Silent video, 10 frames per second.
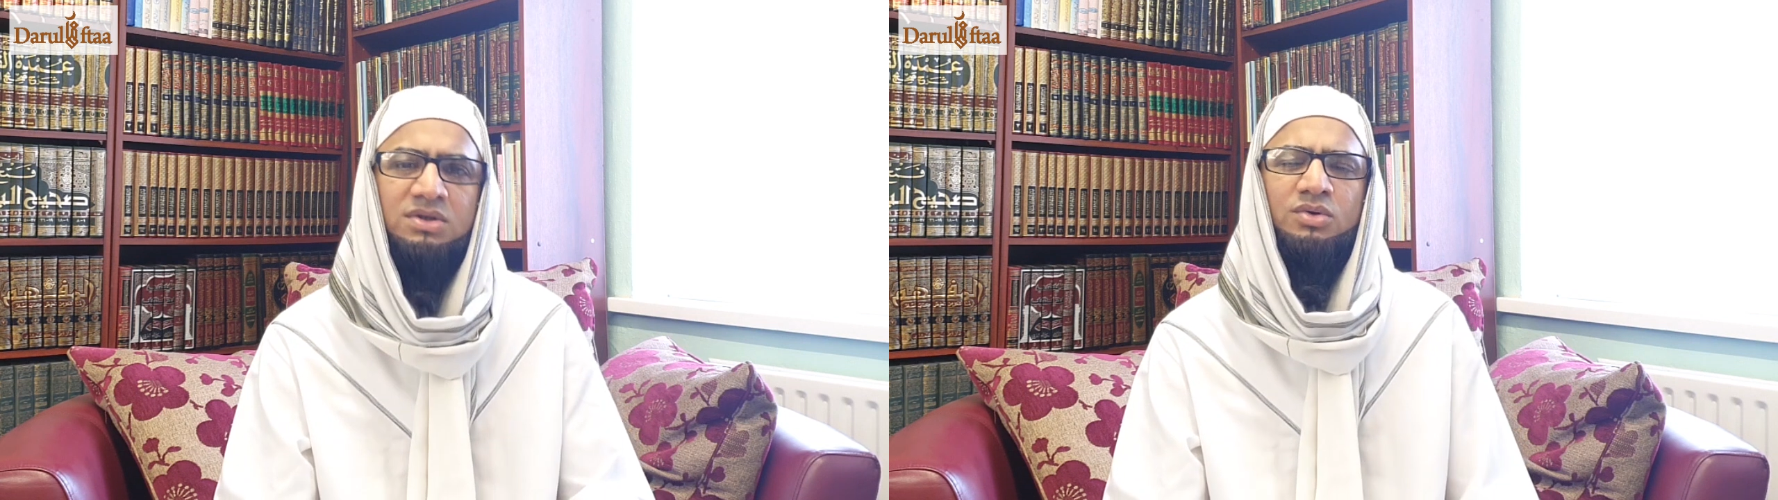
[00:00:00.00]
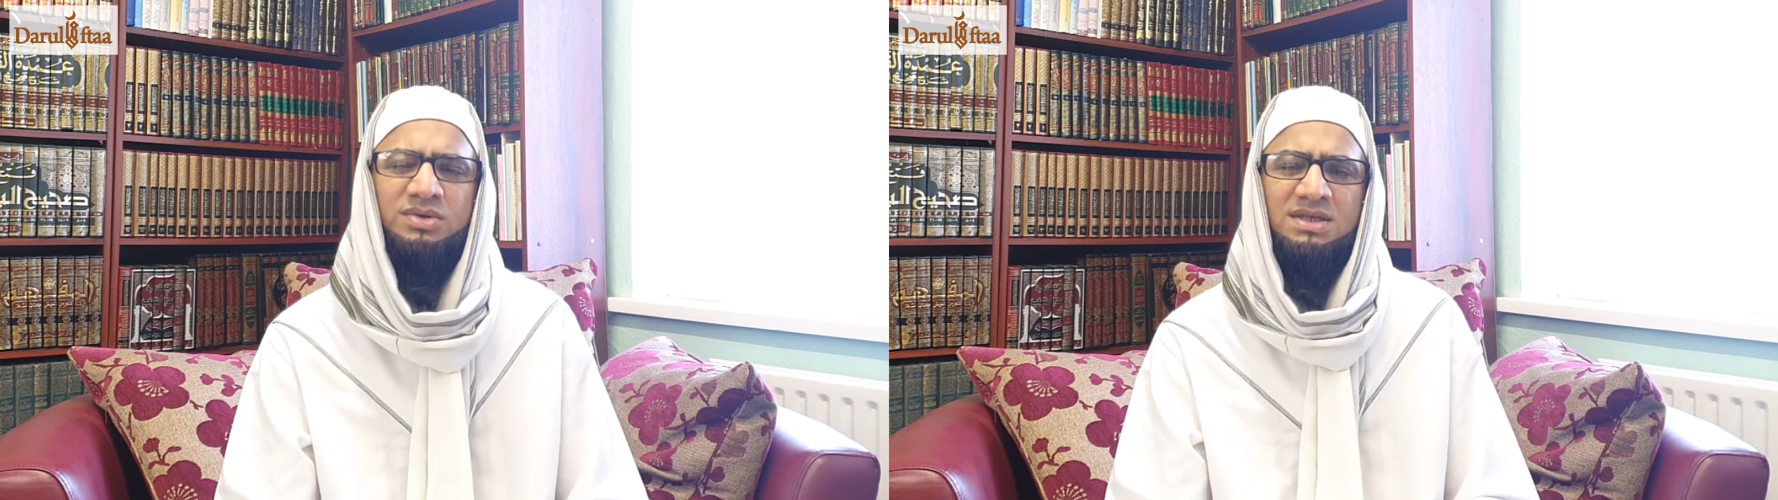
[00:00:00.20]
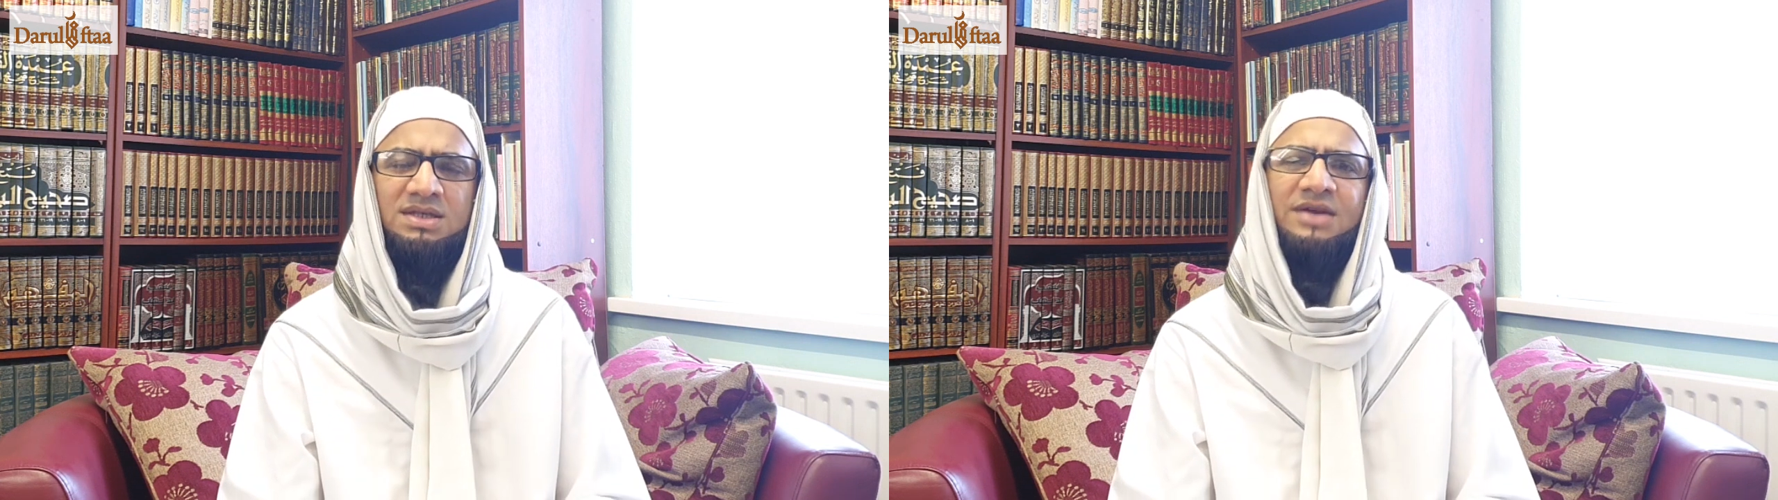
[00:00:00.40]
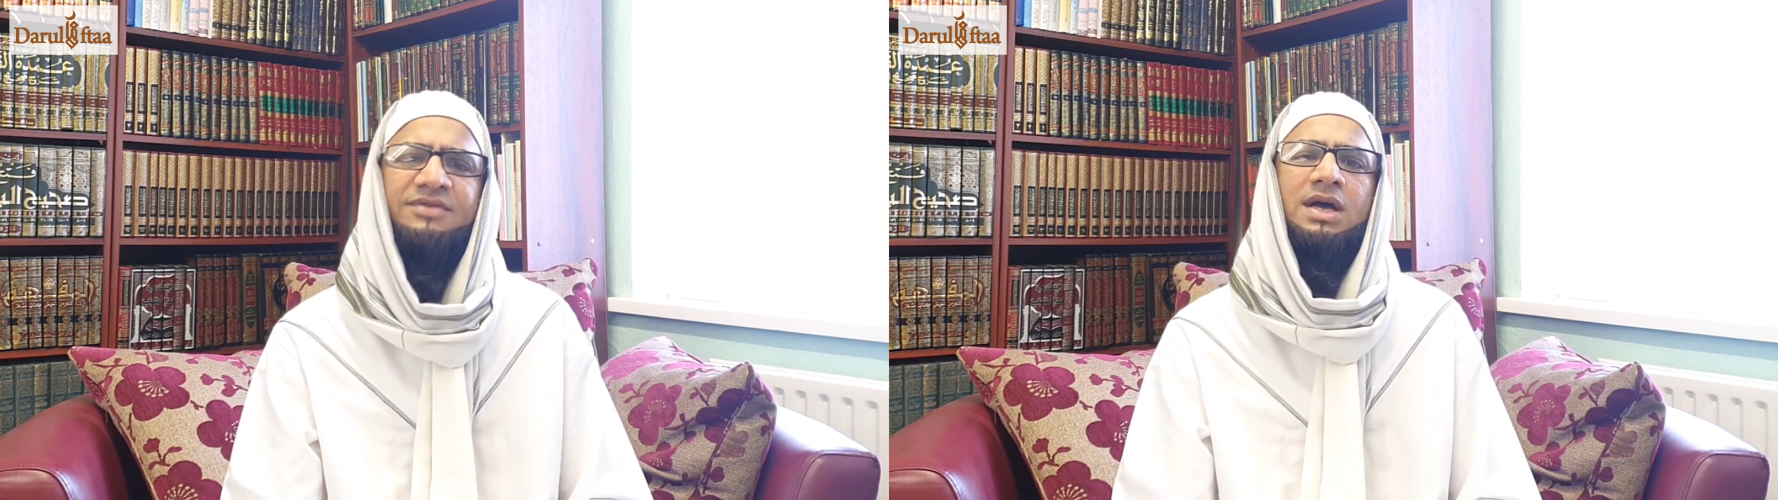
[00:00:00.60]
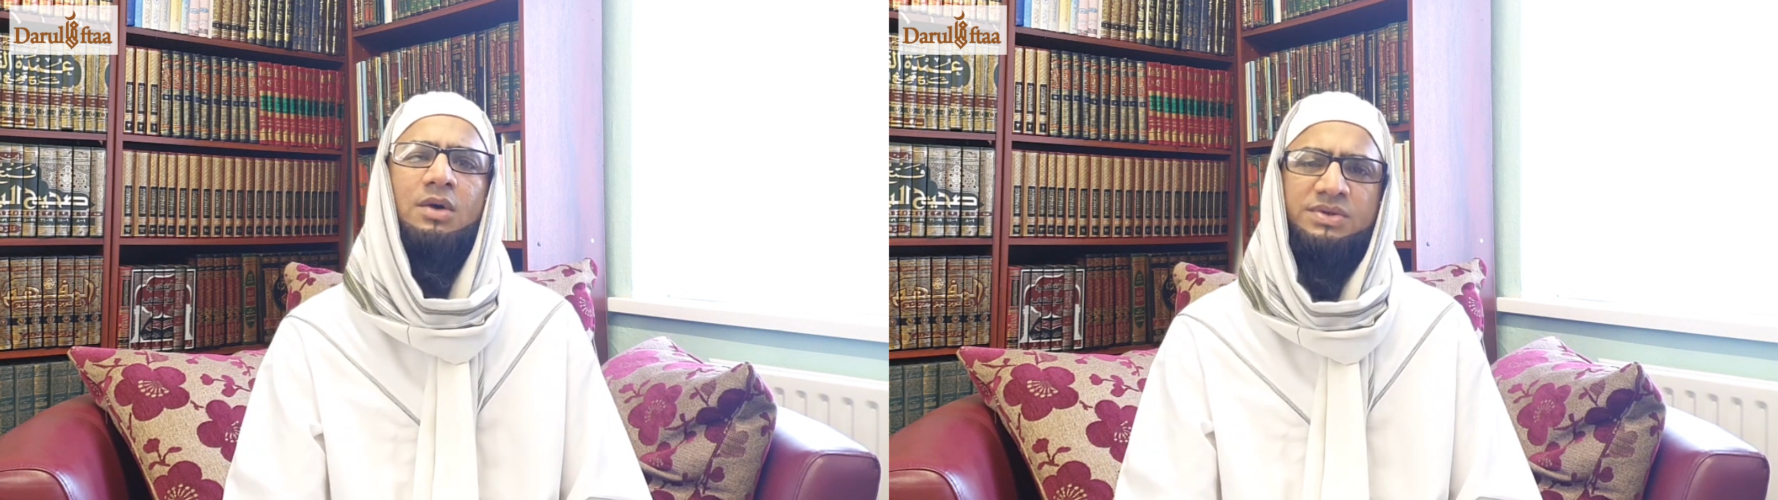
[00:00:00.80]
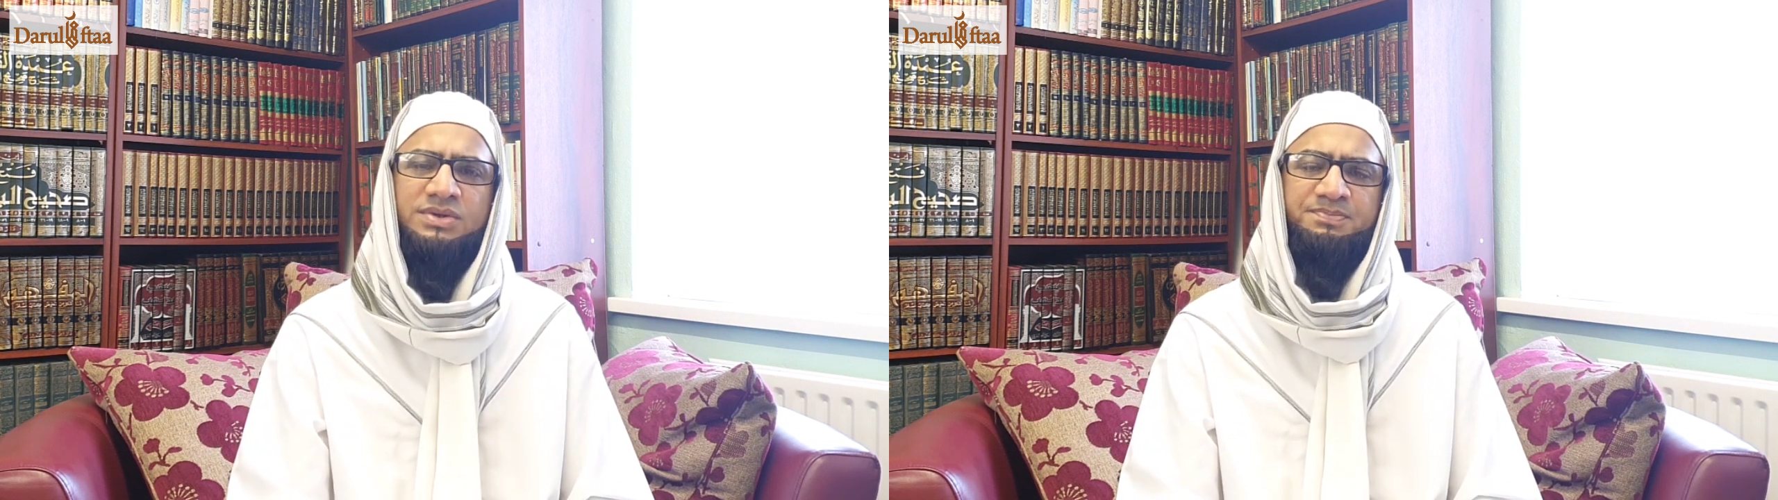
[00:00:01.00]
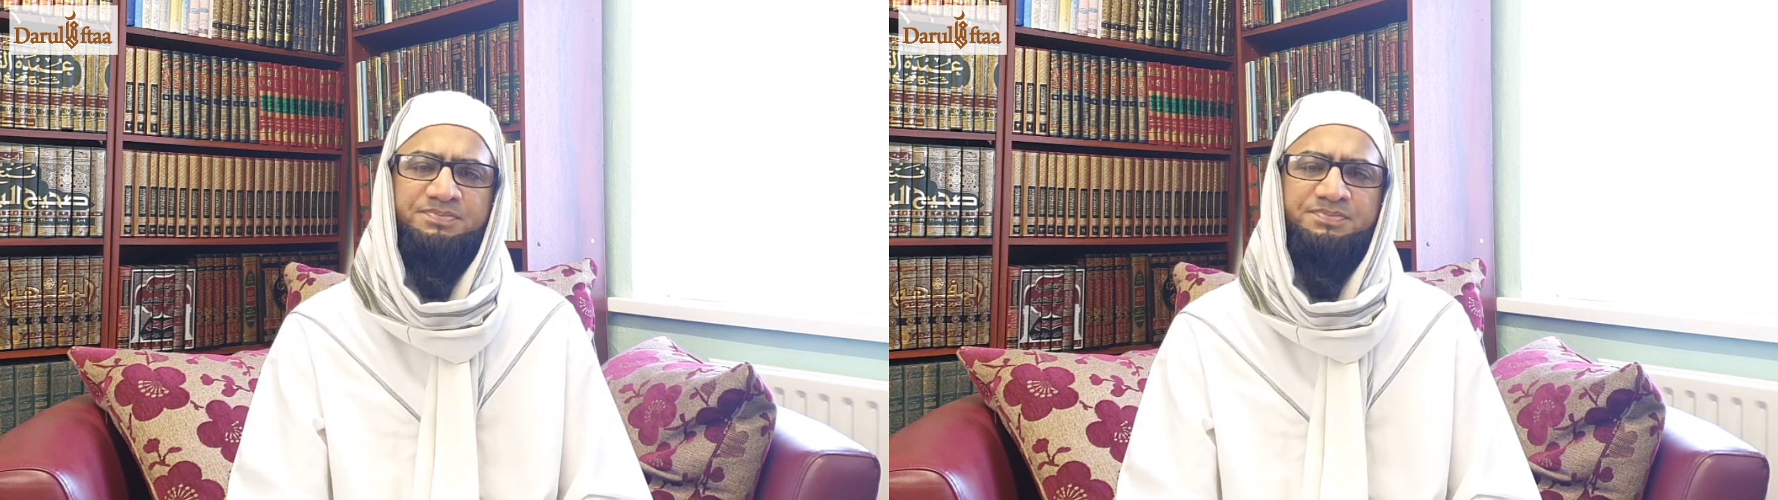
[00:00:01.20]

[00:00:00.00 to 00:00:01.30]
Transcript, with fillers: good six seven hours